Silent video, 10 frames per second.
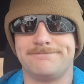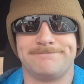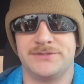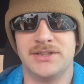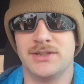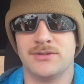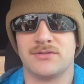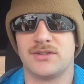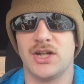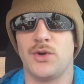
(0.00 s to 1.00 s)
you know,
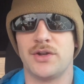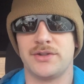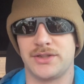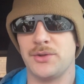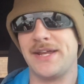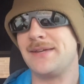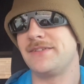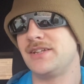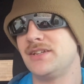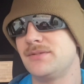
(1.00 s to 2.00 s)
go
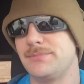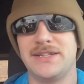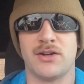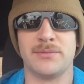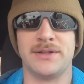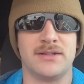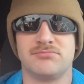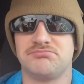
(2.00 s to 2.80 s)
Navy, beat Army.